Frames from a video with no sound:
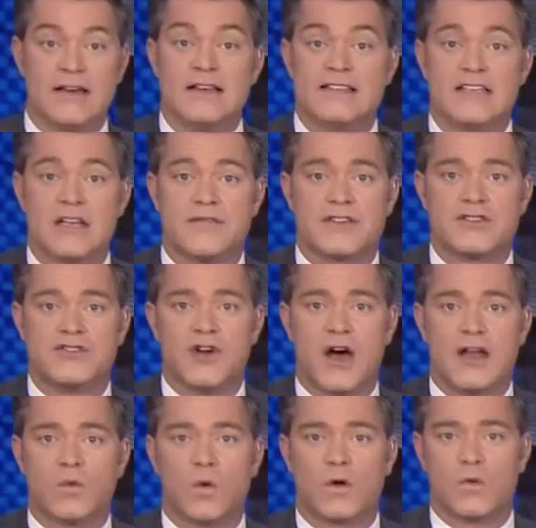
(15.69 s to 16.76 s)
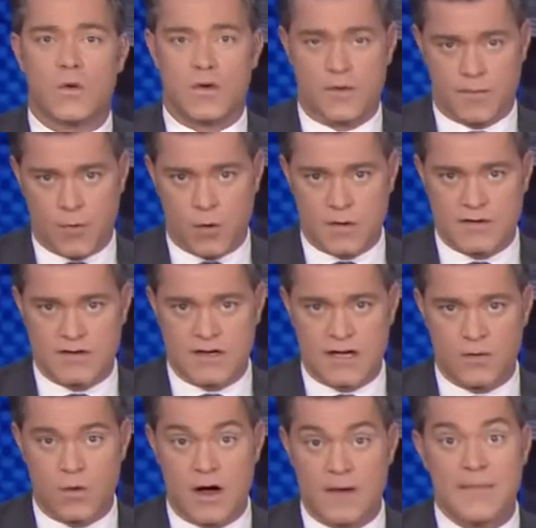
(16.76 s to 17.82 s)
CTV's John Woodward reports
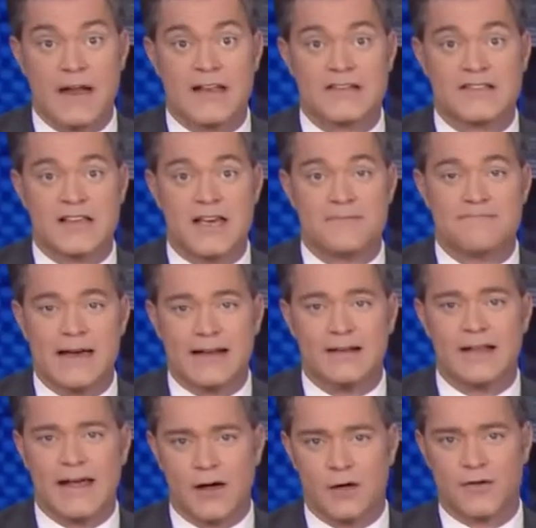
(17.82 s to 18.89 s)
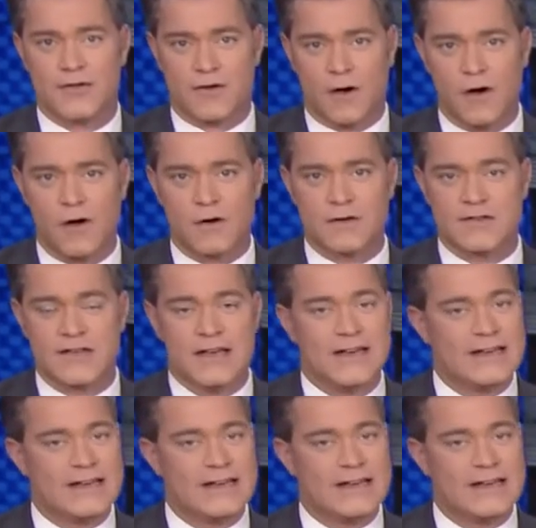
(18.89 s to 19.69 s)
on why many say mental health calls